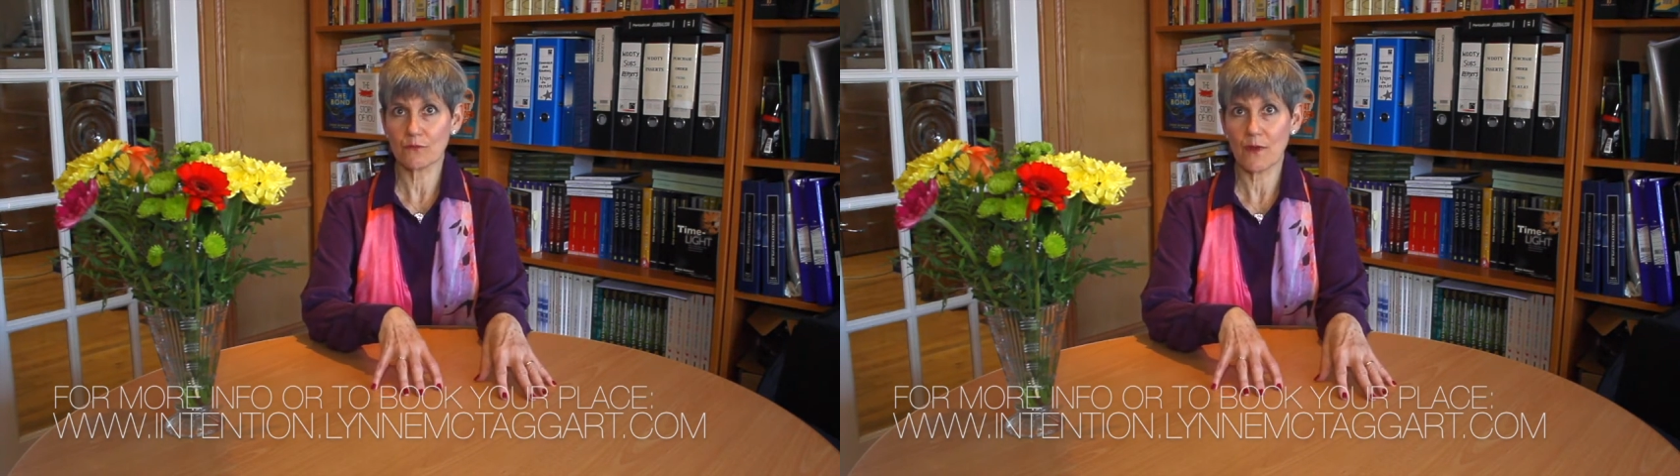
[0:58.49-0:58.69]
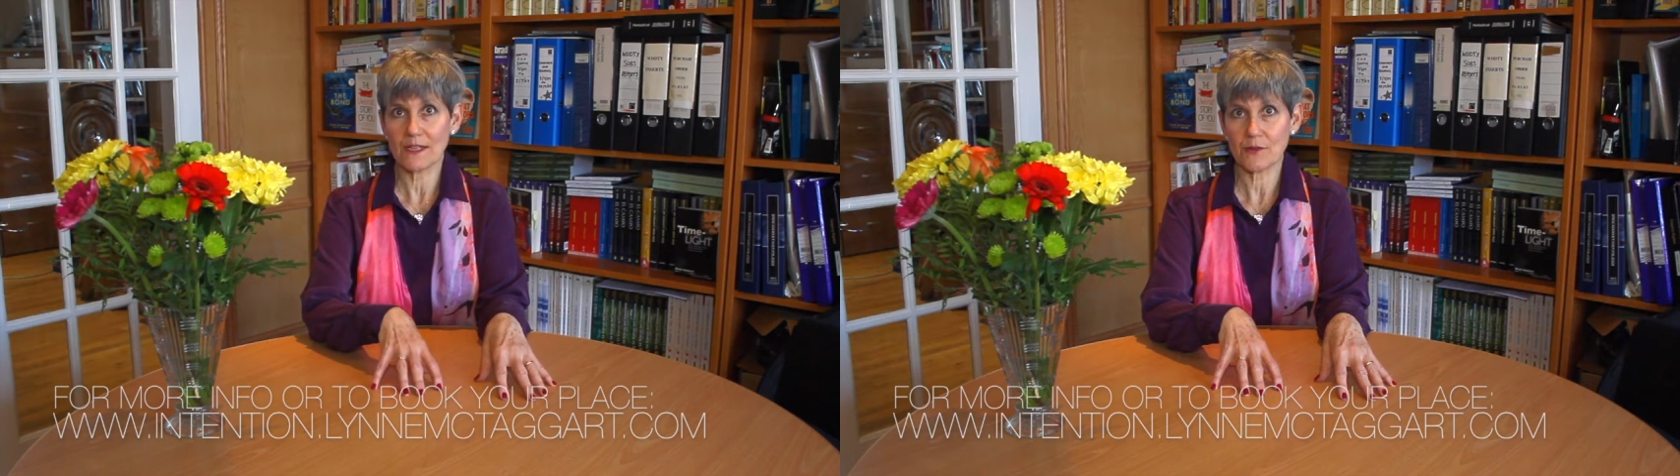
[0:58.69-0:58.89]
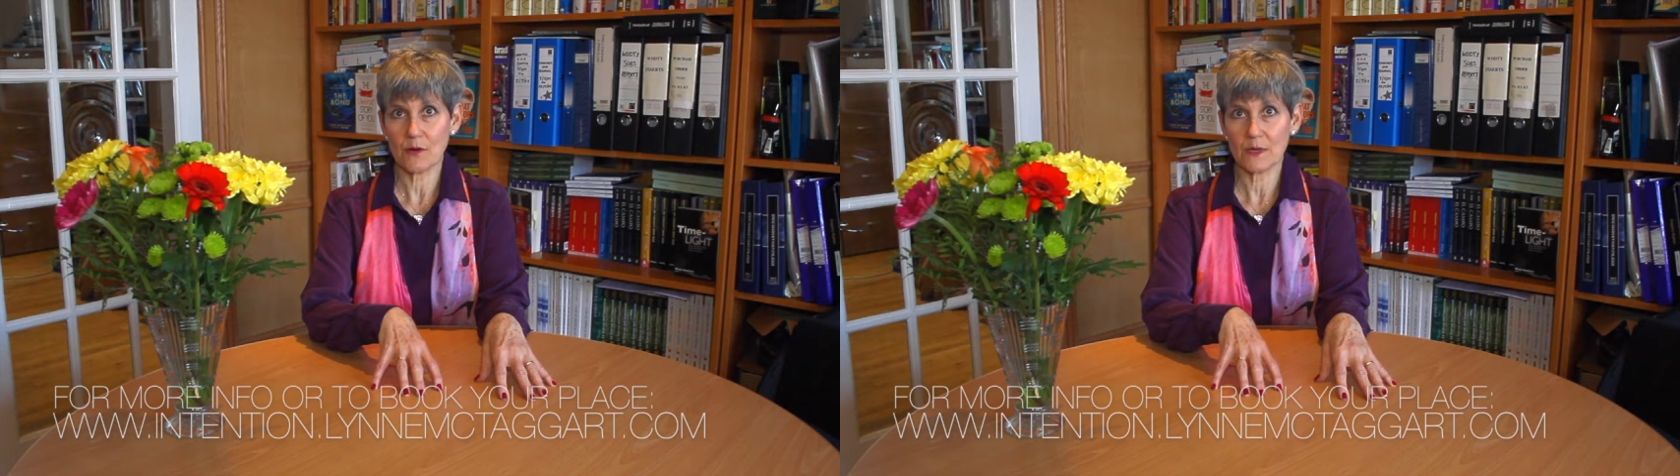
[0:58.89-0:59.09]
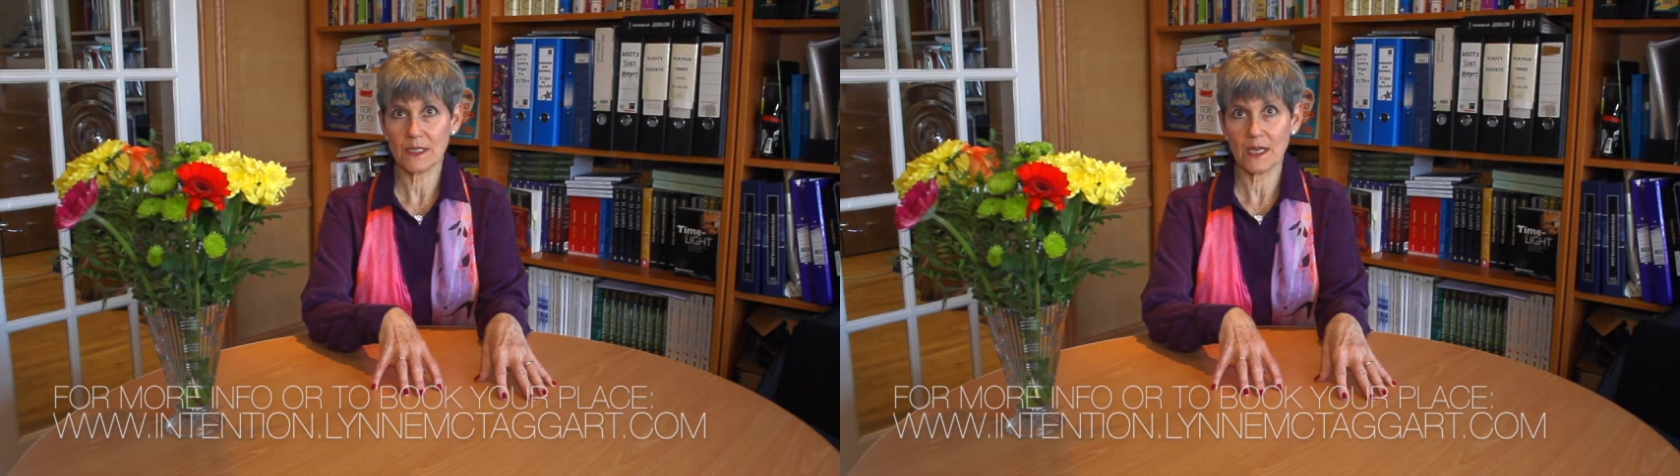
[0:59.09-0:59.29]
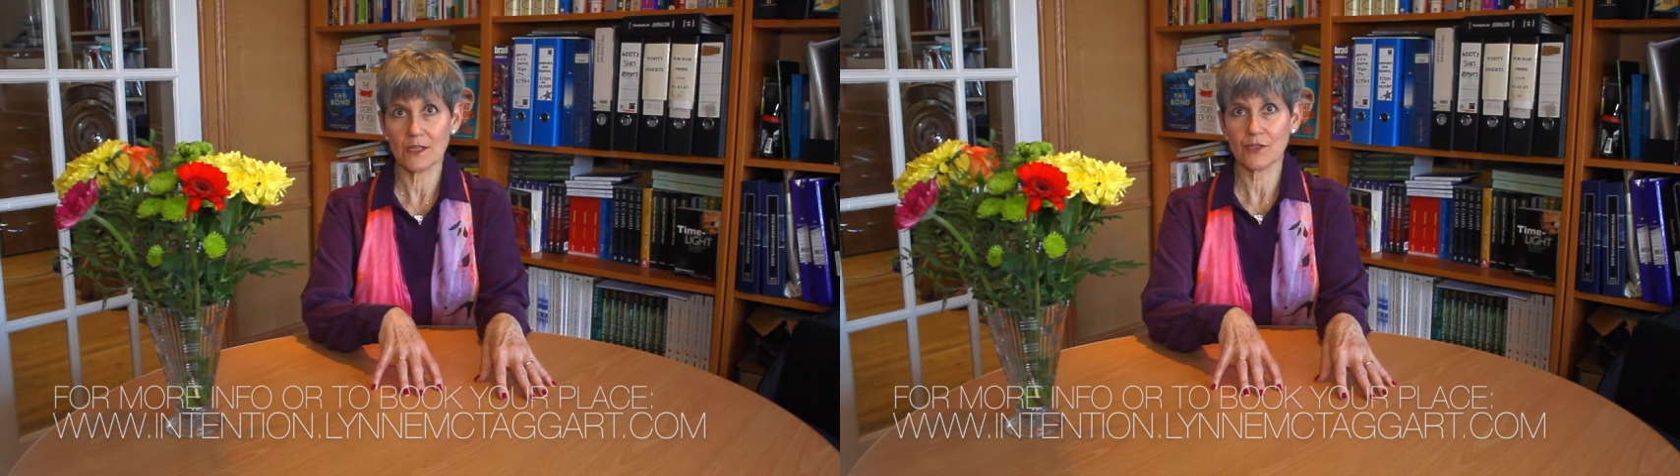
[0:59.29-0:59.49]
retro
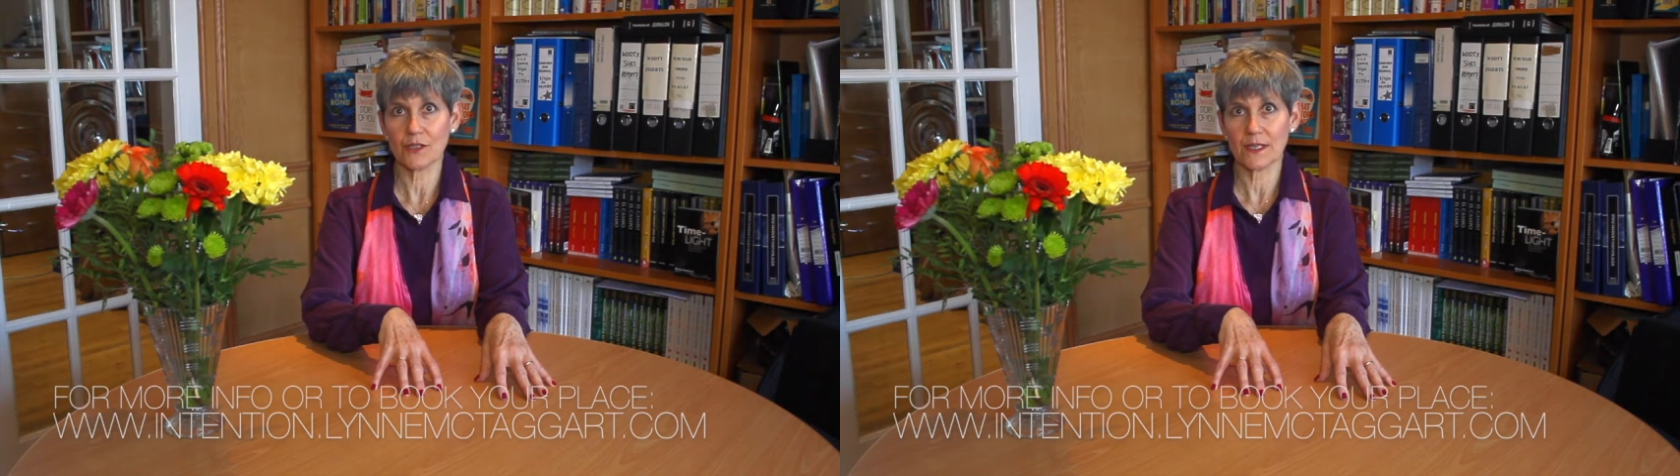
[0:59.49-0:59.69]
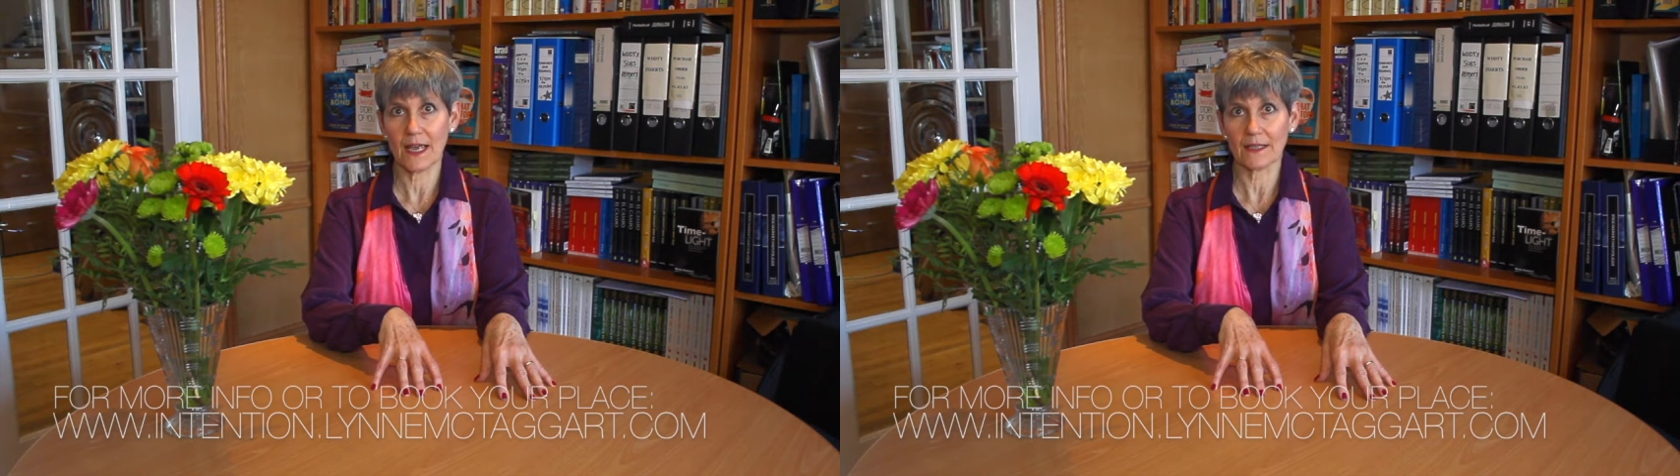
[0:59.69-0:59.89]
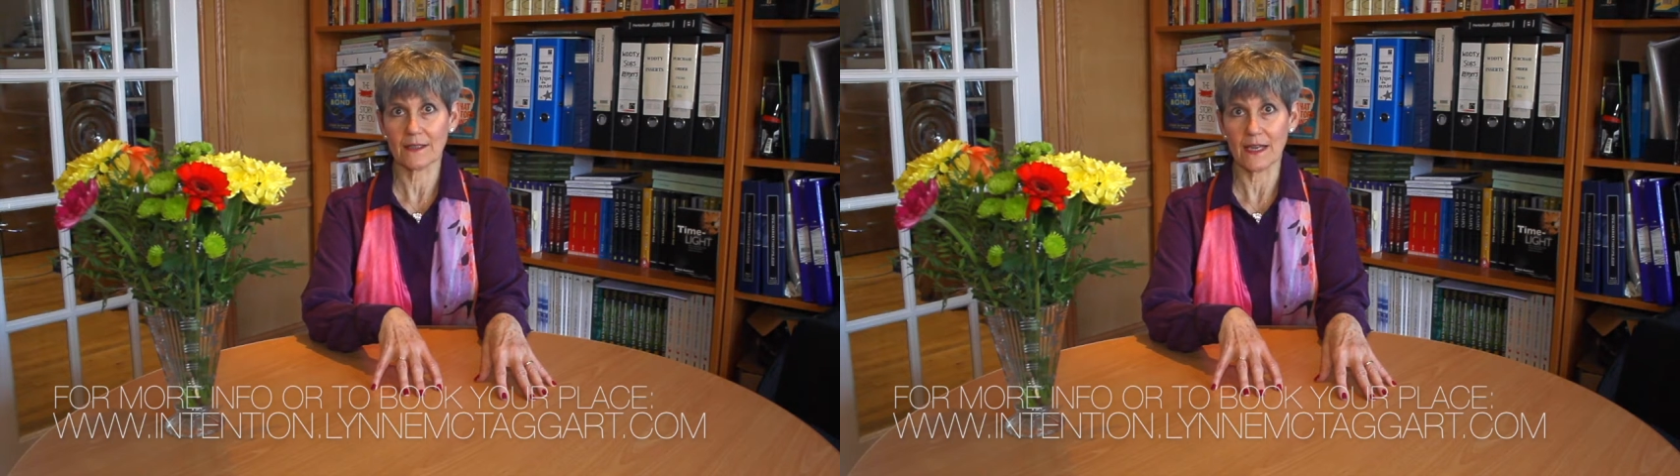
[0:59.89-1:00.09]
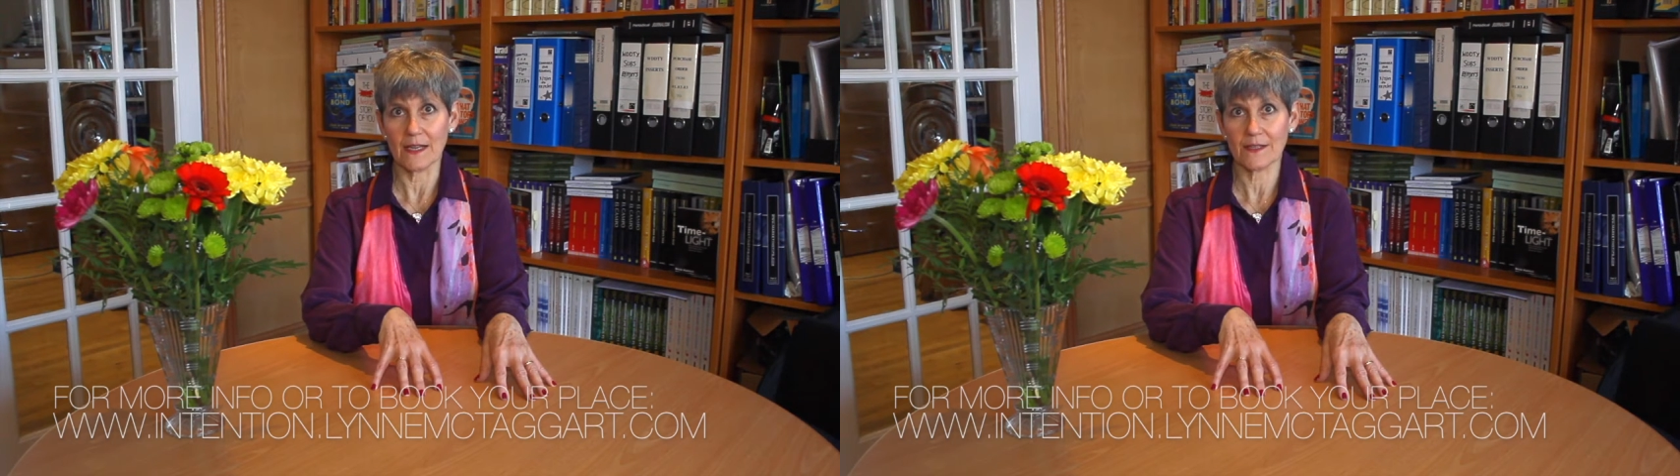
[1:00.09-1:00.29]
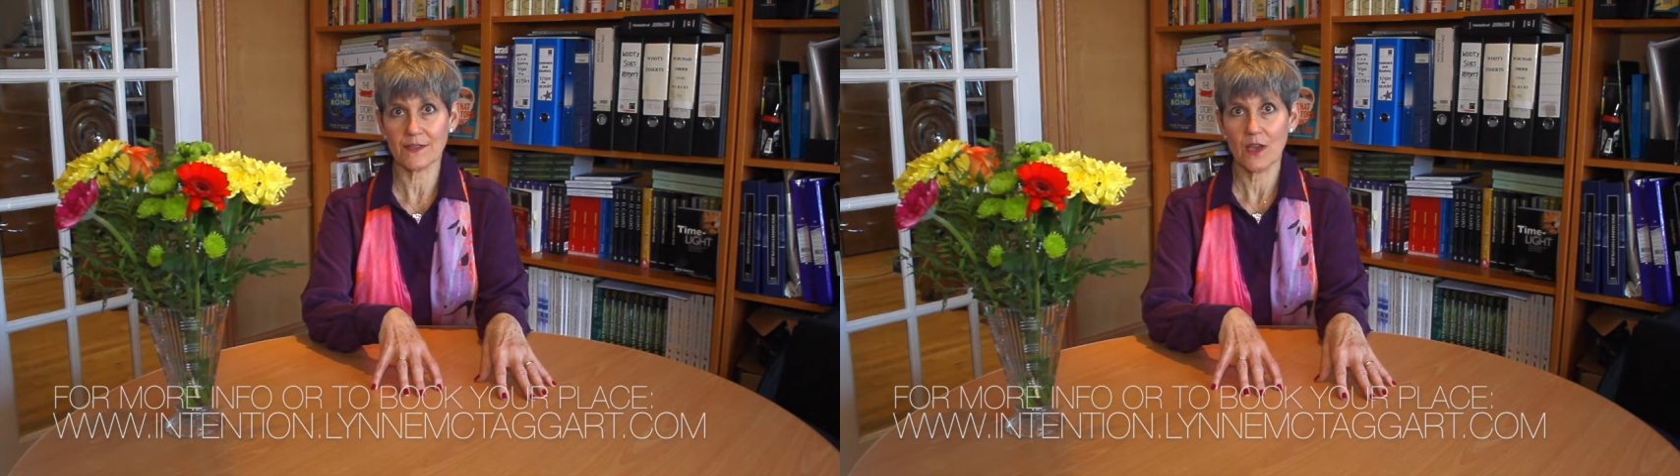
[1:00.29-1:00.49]
intention
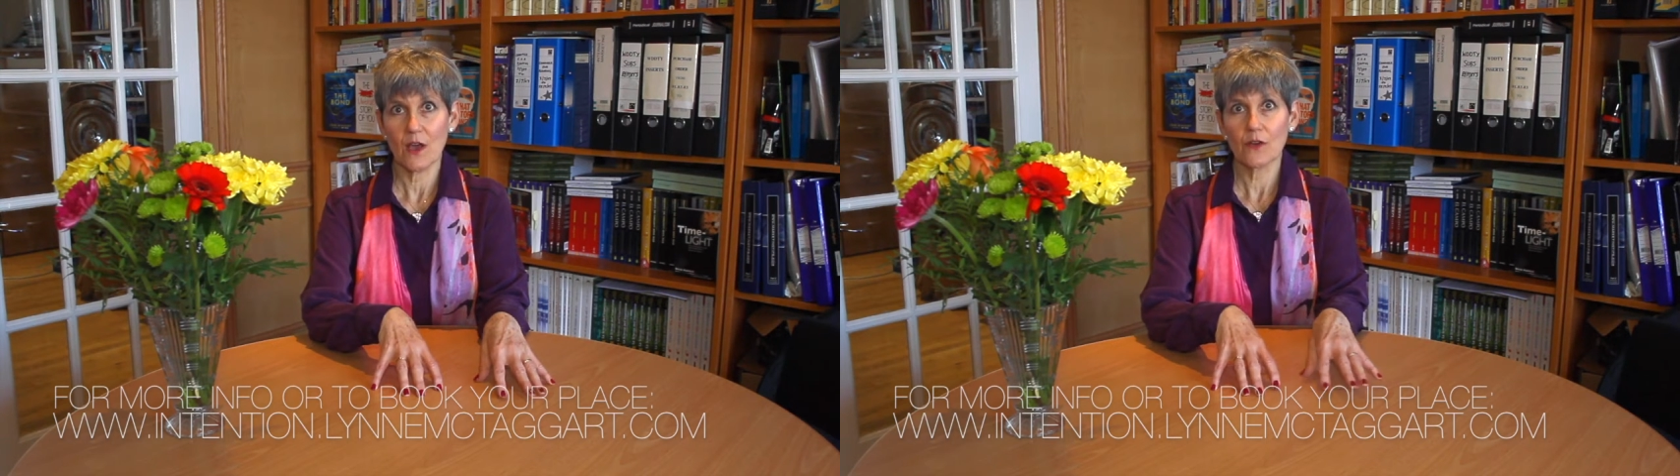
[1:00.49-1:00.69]
techniques.